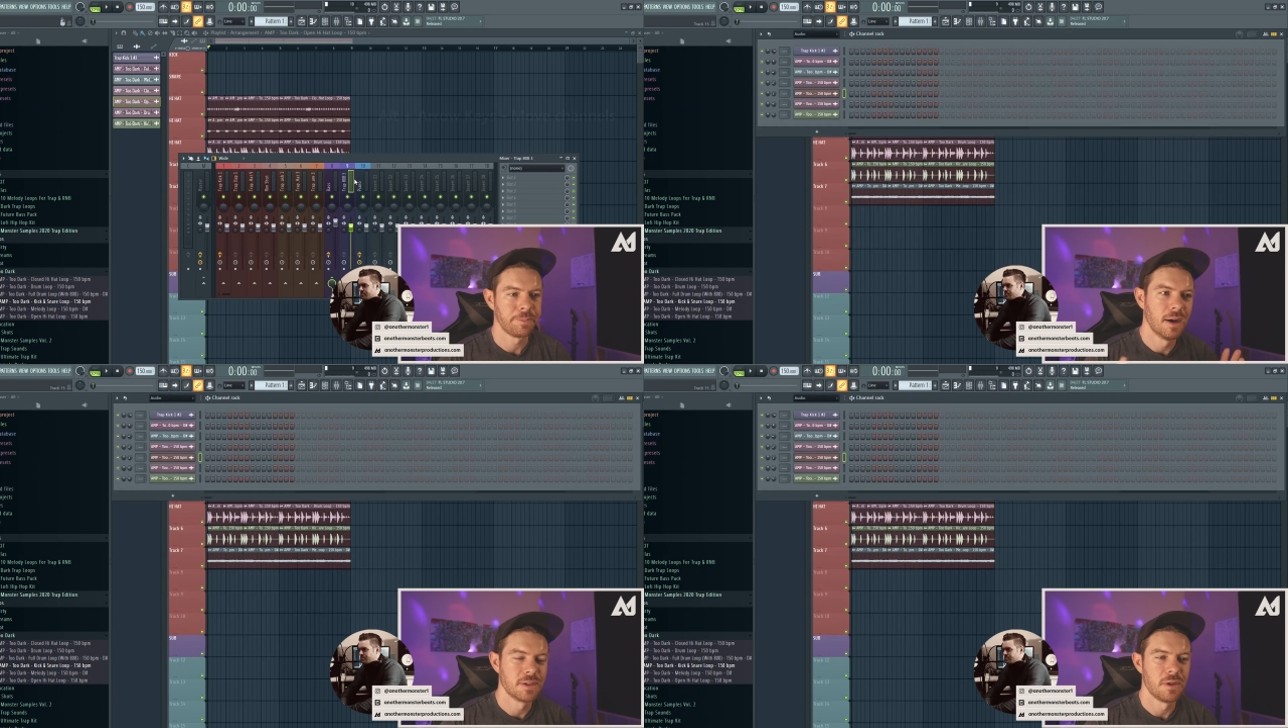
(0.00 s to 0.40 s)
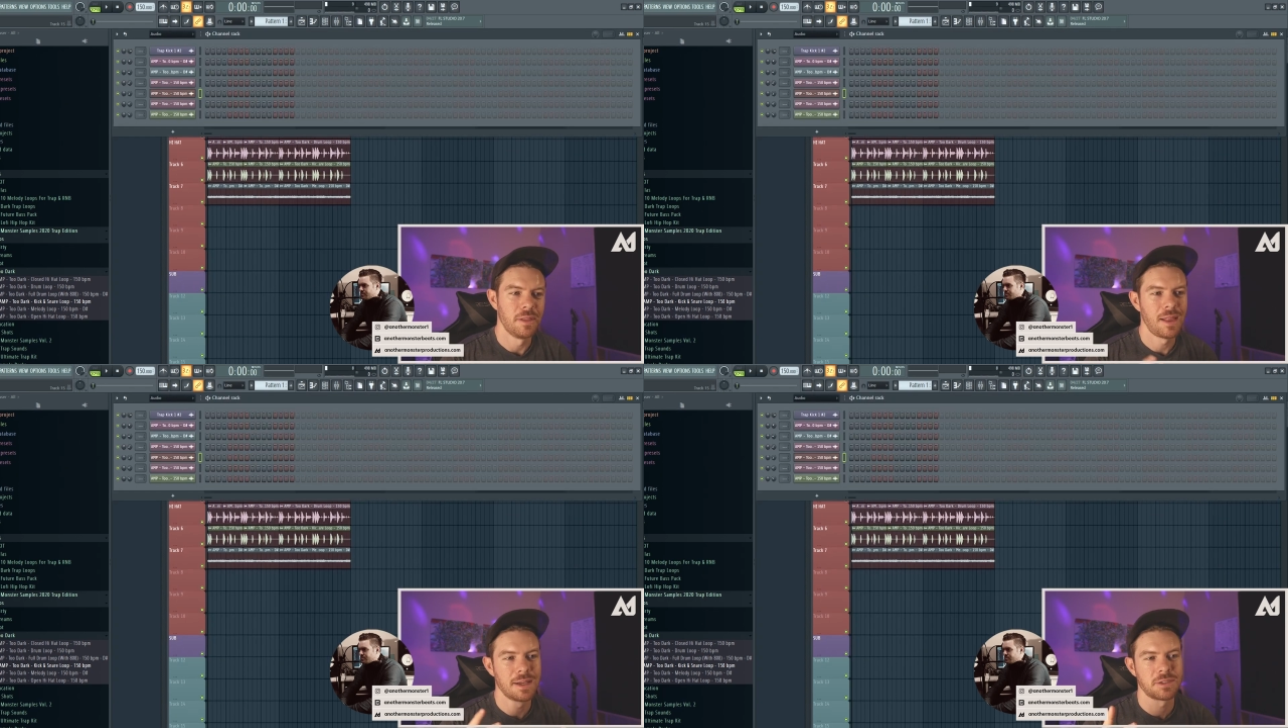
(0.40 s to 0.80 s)
All right, so the
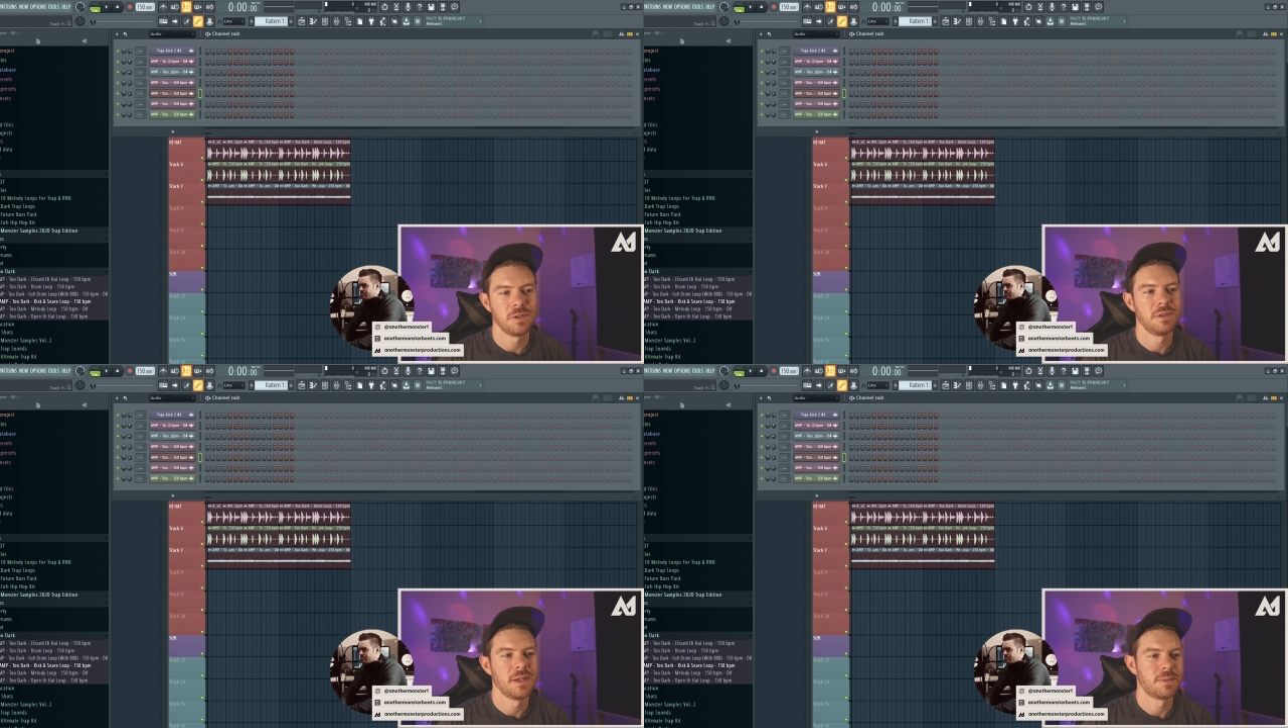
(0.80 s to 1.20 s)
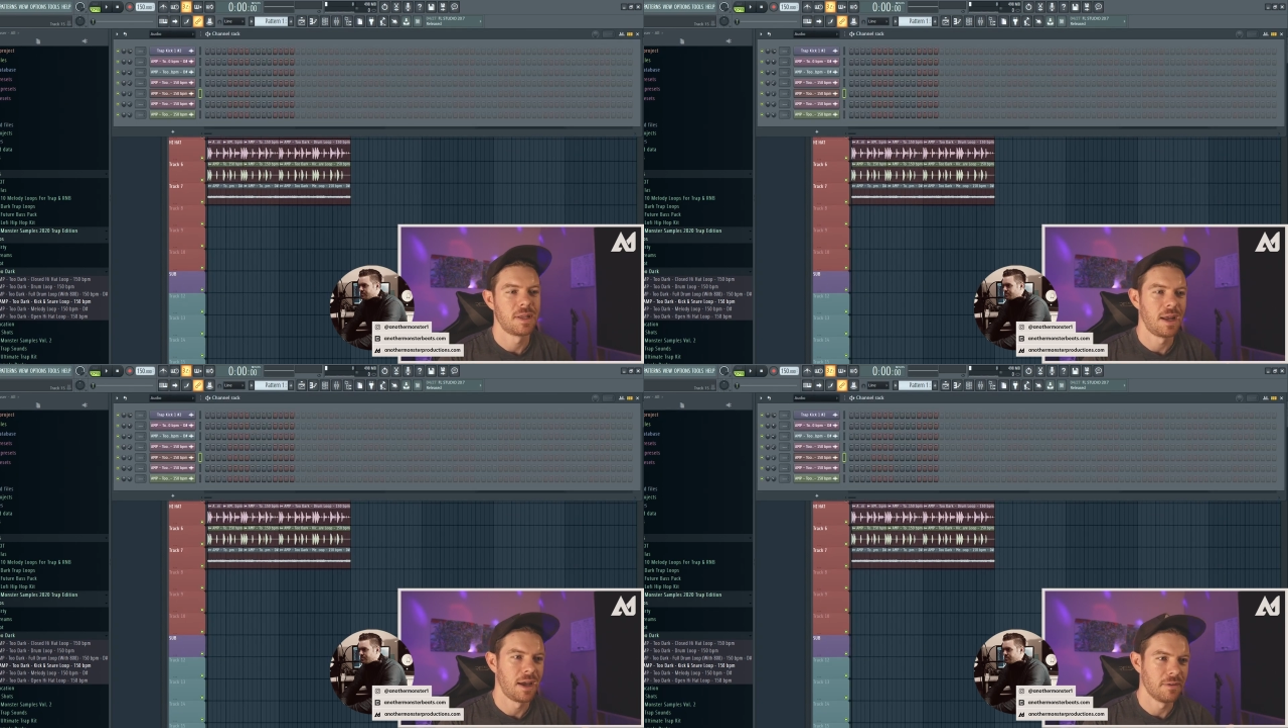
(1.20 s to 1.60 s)
last two tips
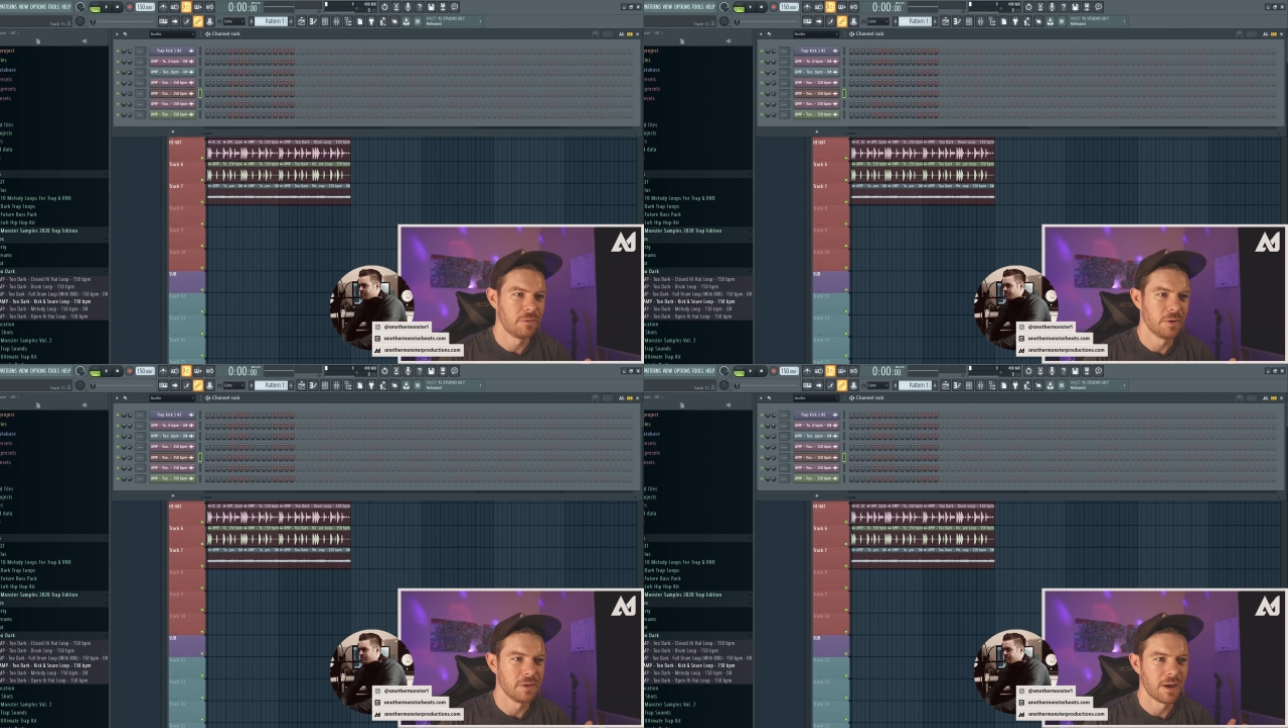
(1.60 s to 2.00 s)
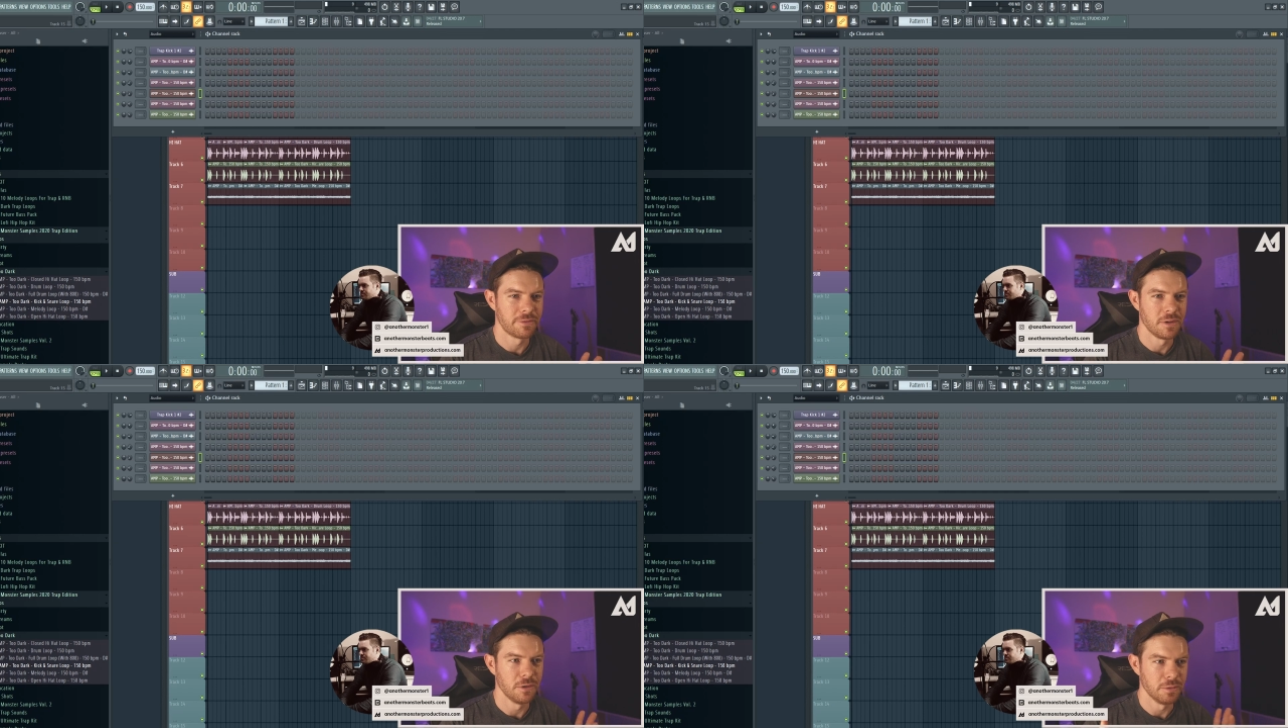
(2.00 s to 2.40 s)
that I have for you have
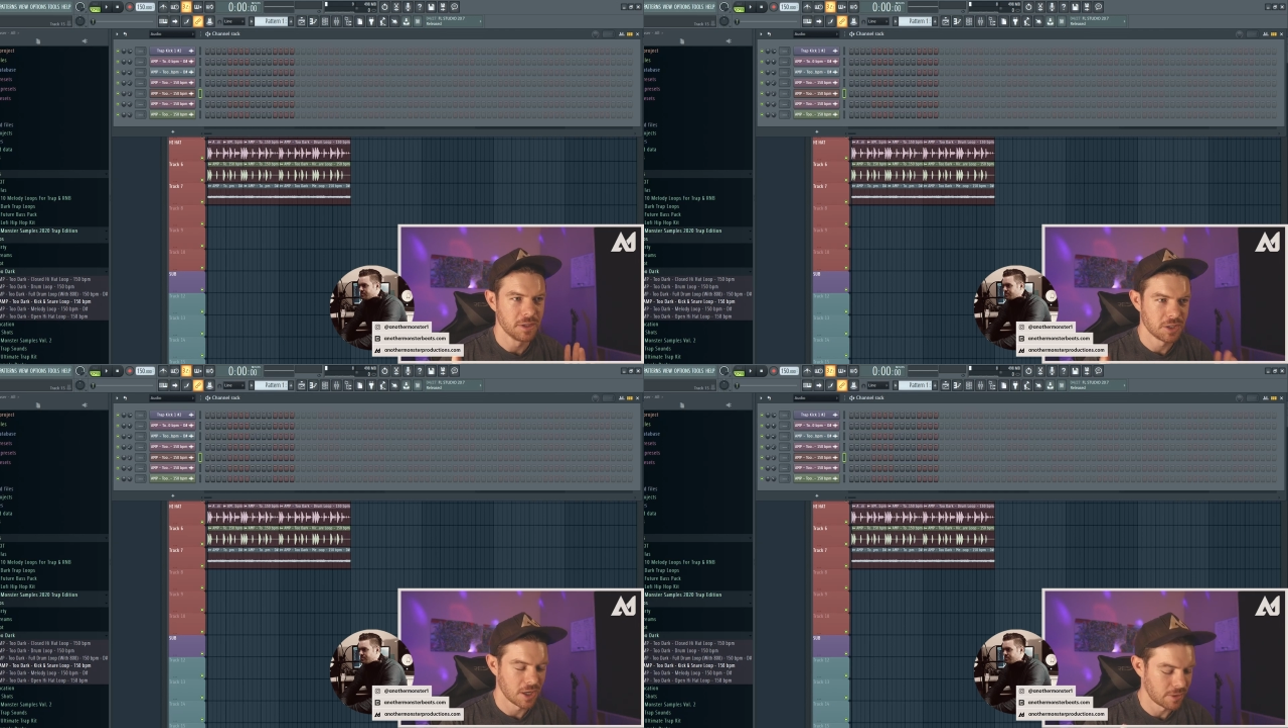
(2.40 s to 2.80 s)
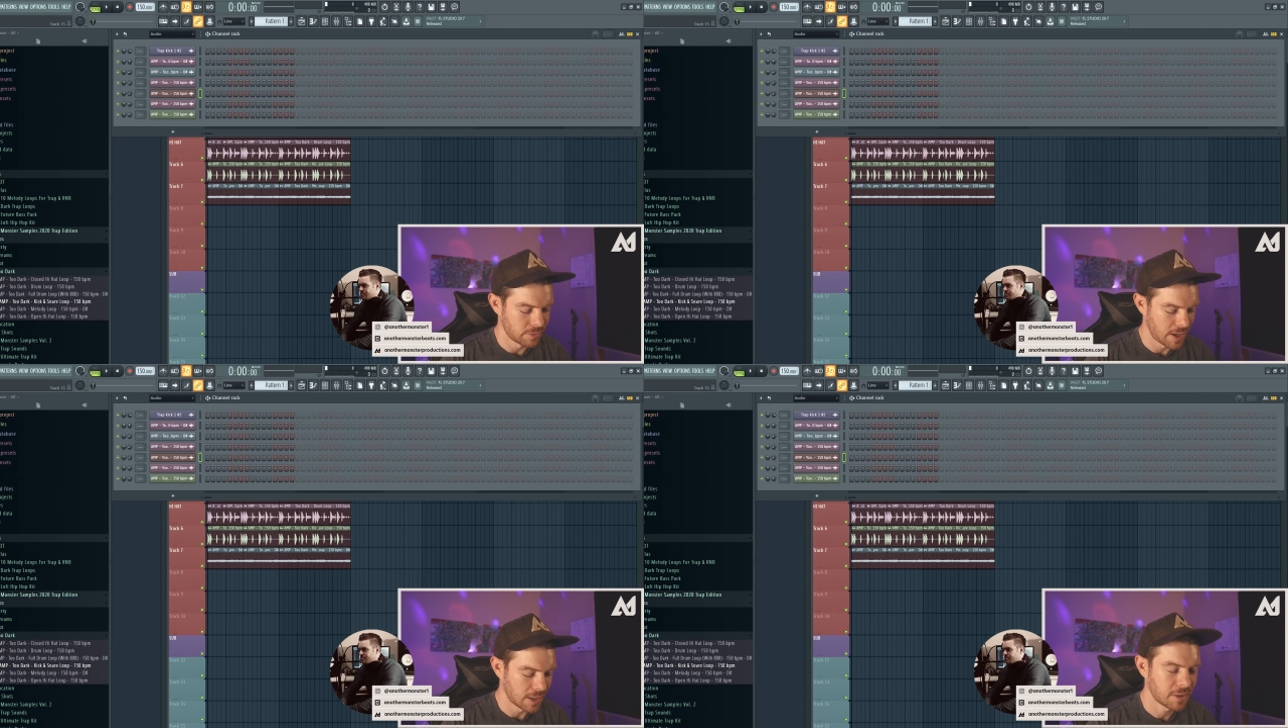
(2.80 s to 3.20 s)
to do with the channel
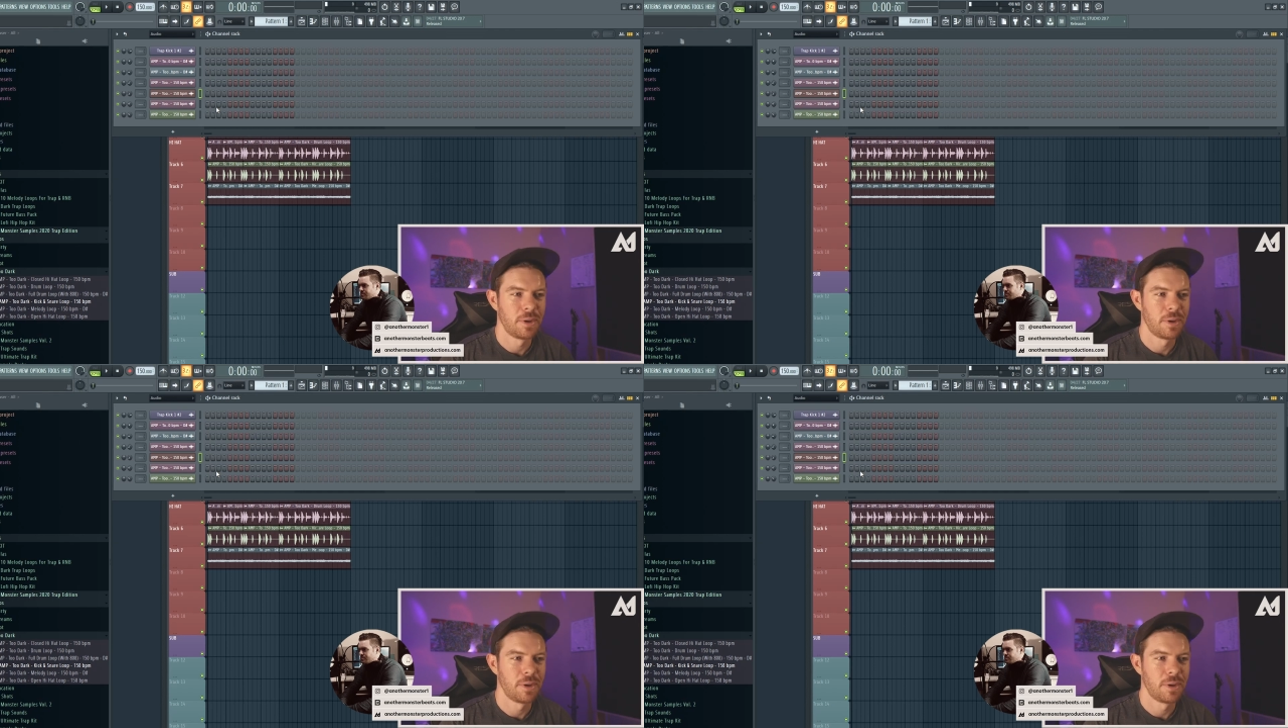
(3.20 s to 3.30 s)
rack.